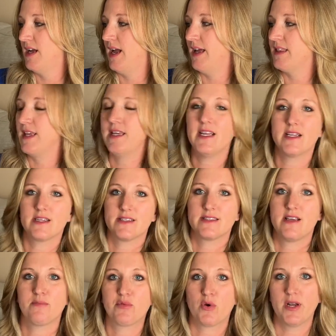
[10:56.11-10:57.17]
and they needed to
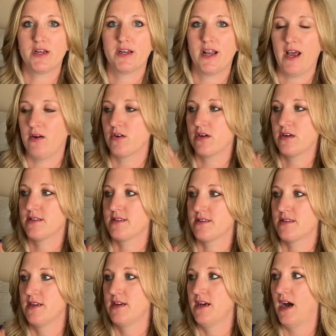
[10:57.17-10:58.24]
separate it out
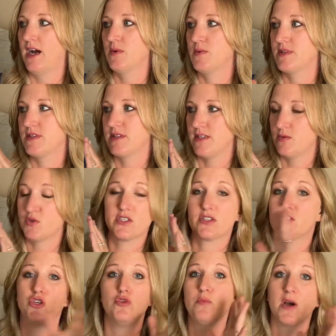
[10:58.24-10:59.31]
because I was, it was
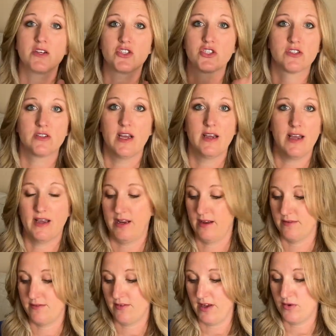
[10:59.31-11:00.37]
just too much uh,
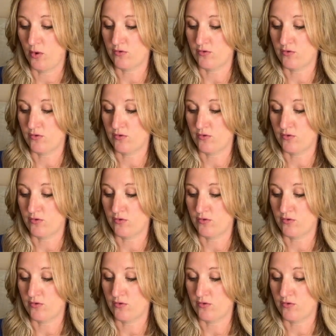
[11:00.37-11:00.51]
and